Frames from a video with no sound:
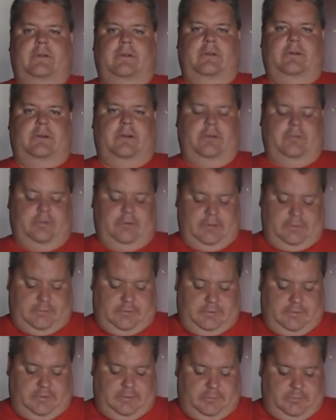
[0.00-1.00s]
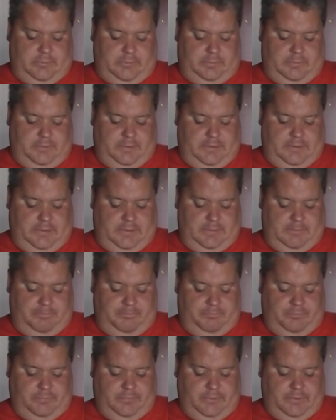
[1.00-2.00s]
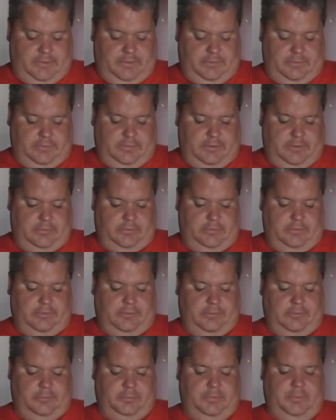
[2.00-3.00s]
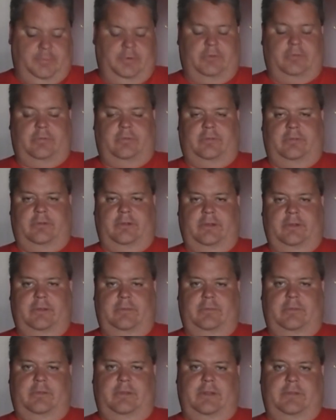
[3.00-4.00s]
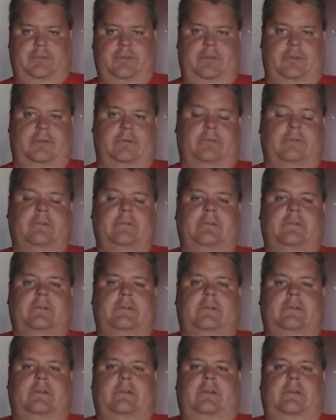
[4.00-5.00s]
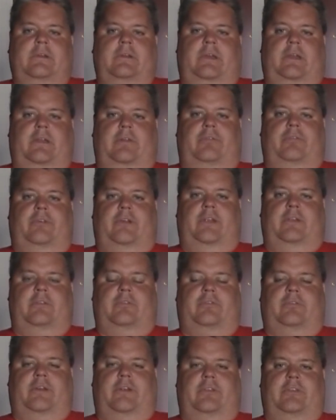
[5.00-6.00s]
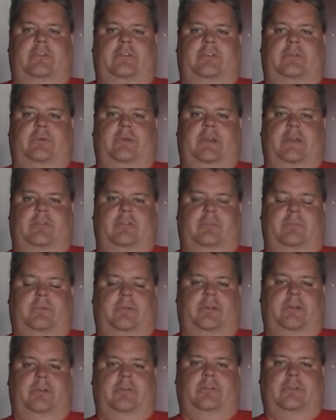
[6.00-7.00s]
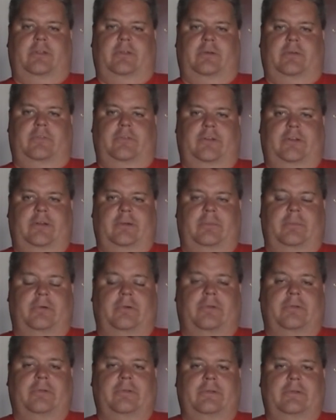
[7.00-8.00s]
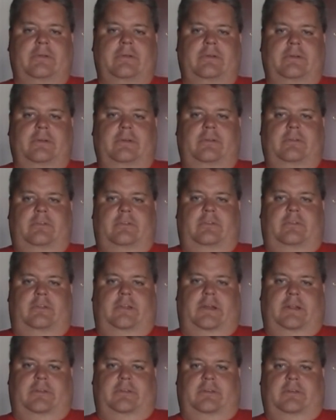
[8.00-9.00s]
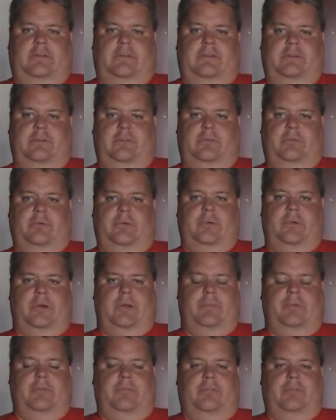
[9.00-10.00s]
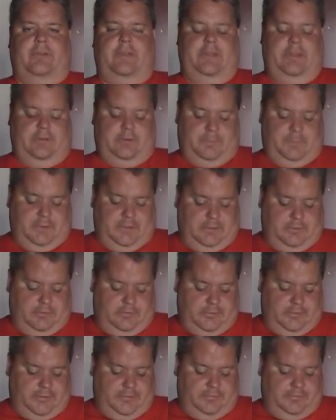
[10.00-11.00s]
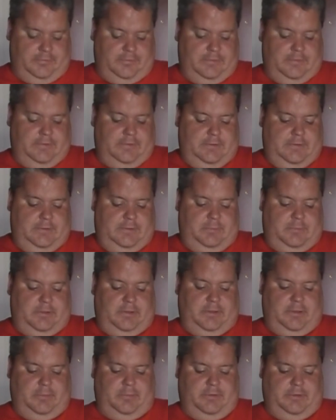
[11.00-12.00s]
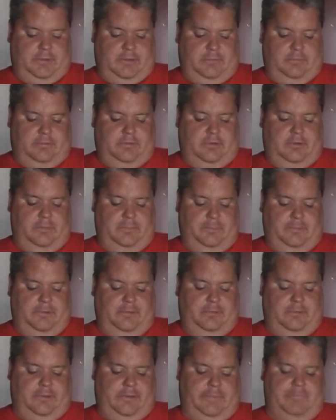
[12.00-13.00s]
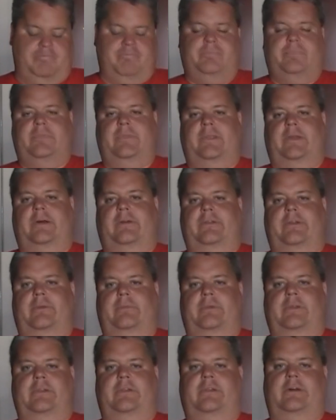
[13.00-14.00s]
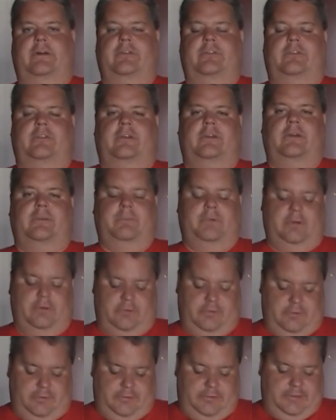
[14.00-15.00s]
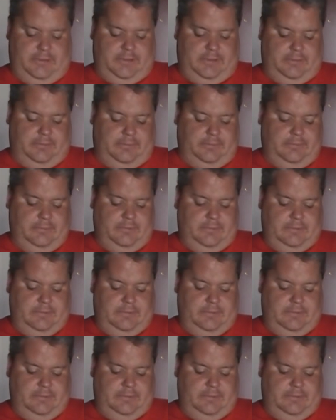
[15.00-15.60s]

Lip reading: contract that would pay him $900,000, but we signed into that deal. And a free agent frenzy, so we have some players that are available. That is a requirement for the expansion draft. But then when it comes to the blue line, now that we lost Mark Giordano,